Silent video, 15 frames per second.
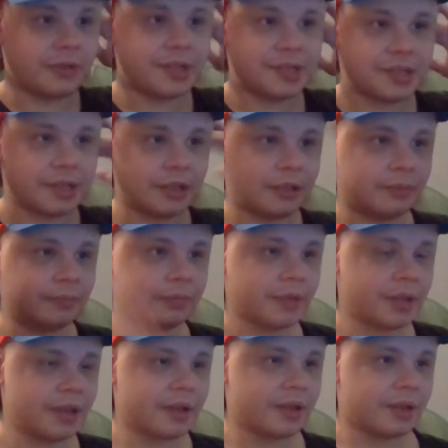was um,
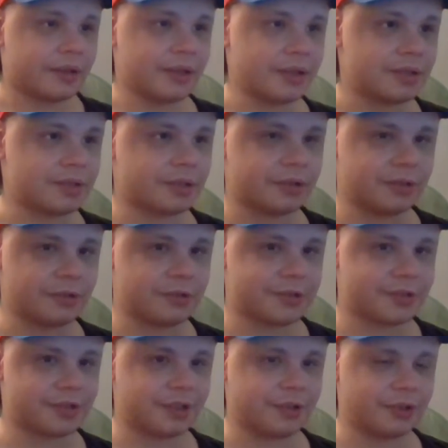the
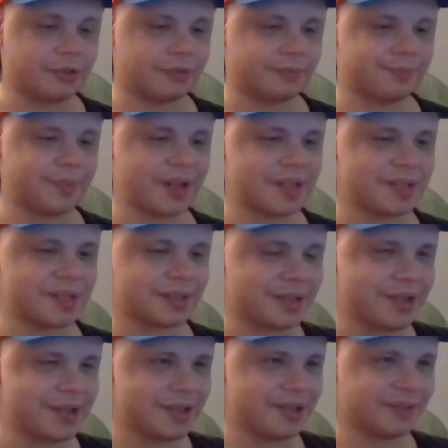Eternals, you know,
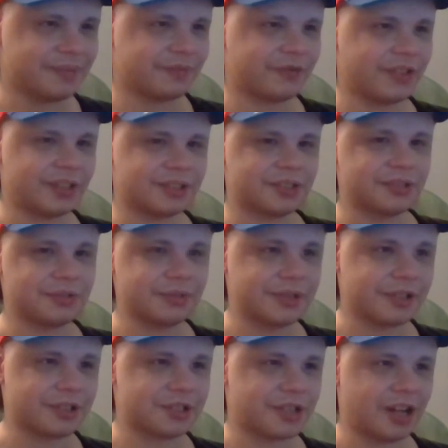basically failed to do
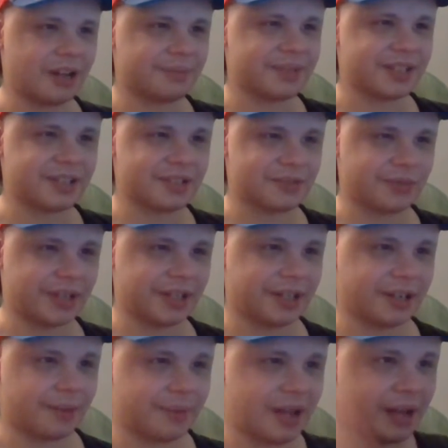their job because what
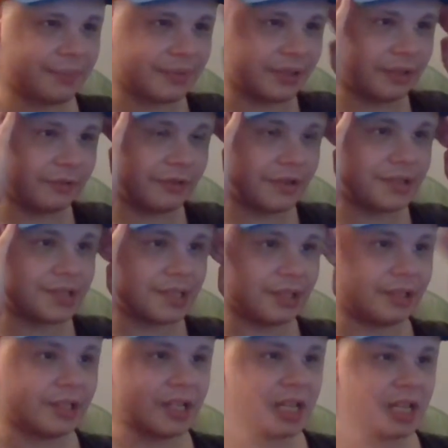ended up happening was
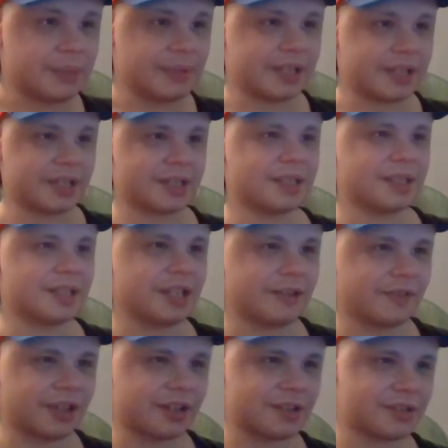uh, because the
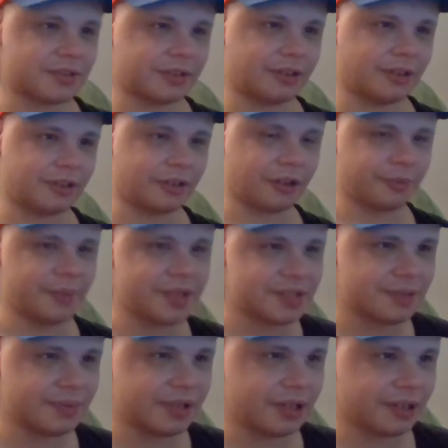deviants are, are meant
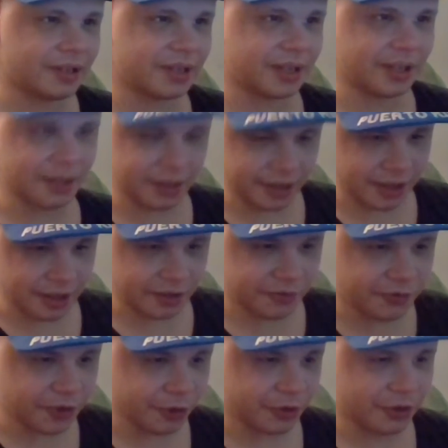to be the the
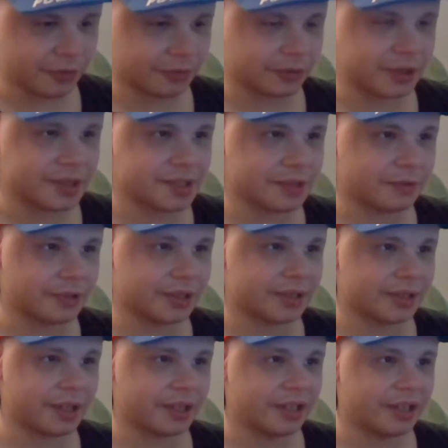inferior ones and
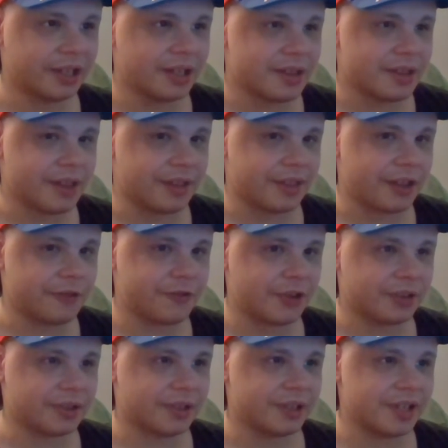whatnot. They, they
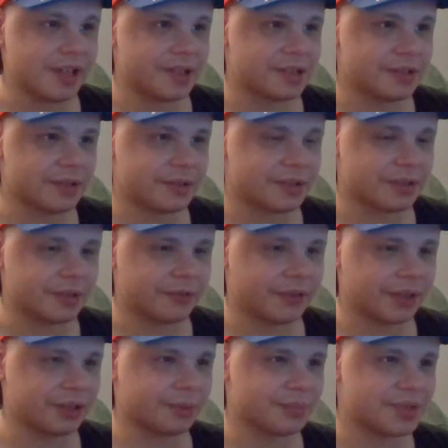felt the need to, to
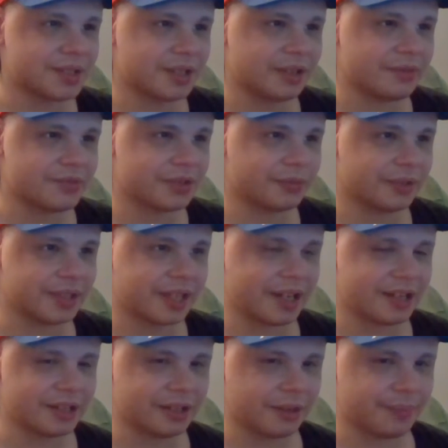defend themselves, and what
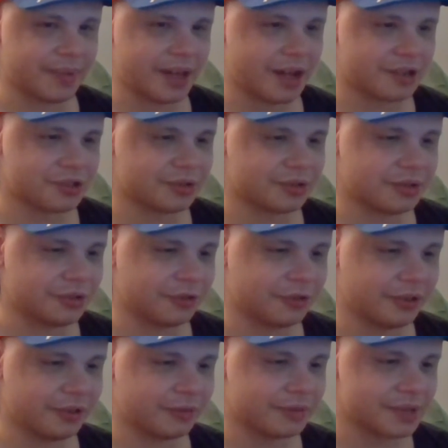they ended up actually
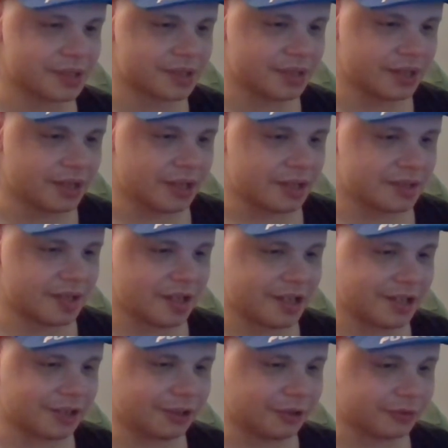doing was
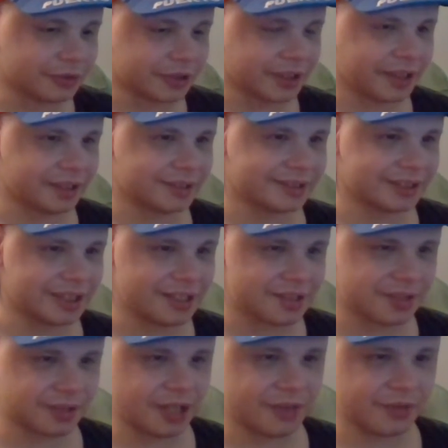taking over and
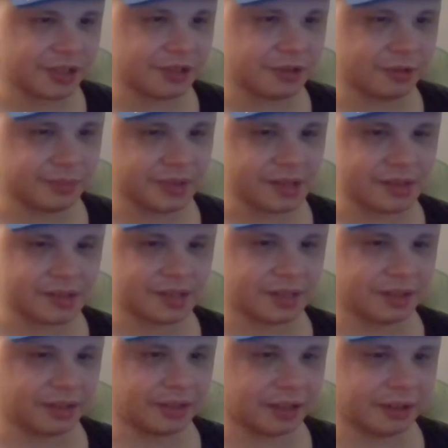enslaving humans
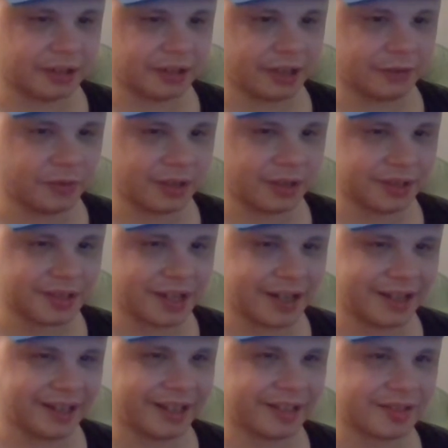and, and, and
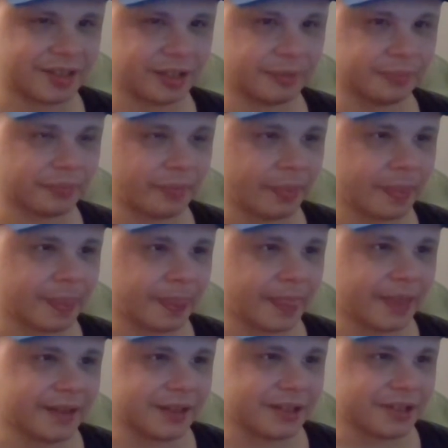whatnot. And, um,
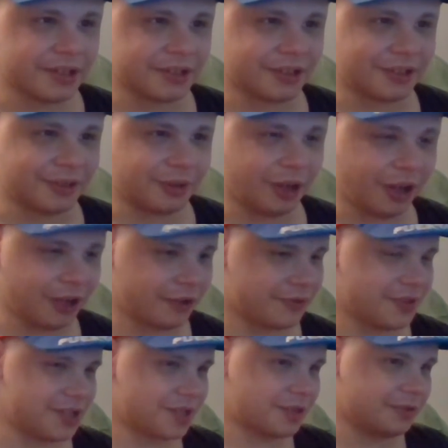you know, all
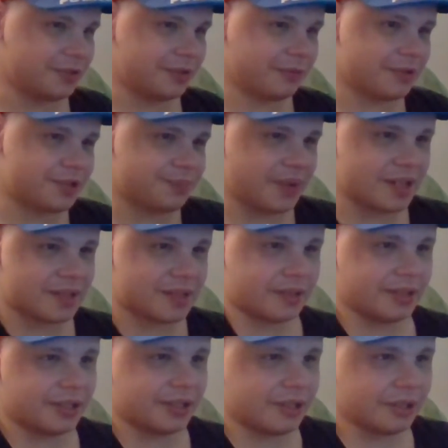of this w- was
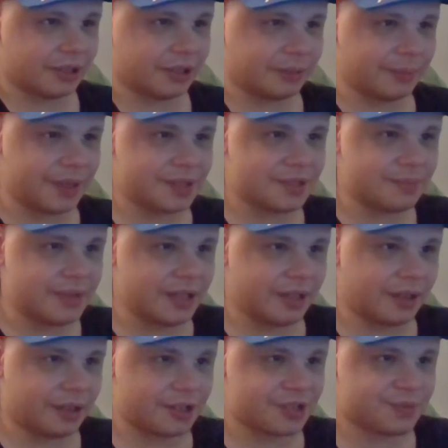basically uh, meant to be
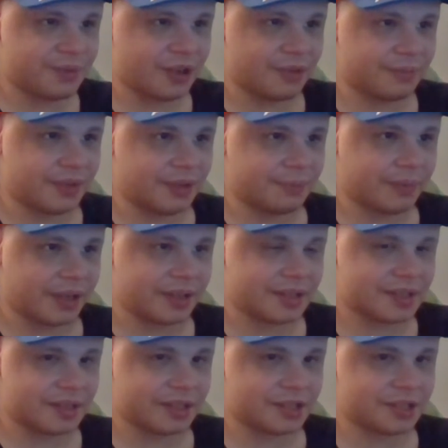an experiment by the
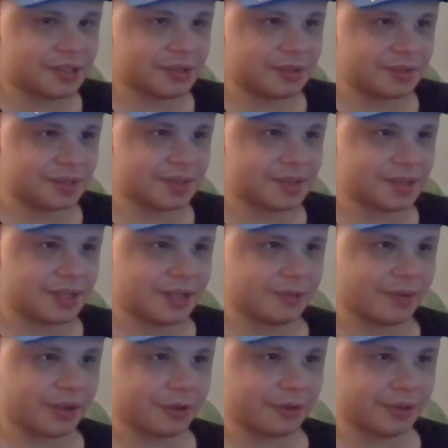Celestials to see
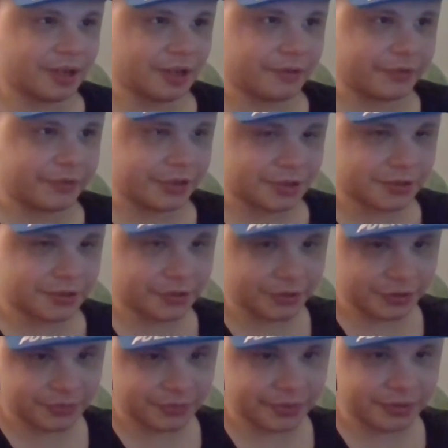whether or not the
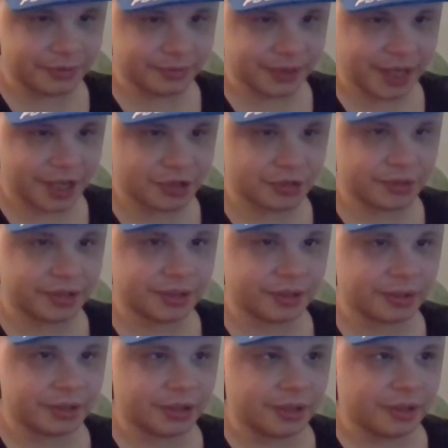Eternals would, would actually
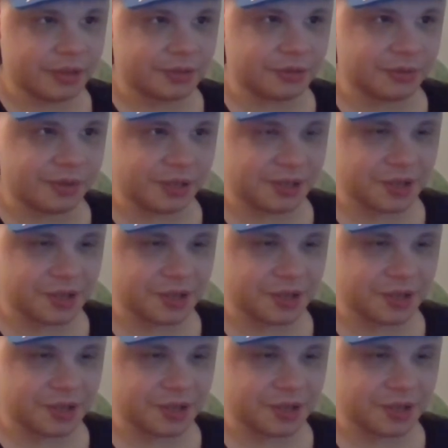uh, do the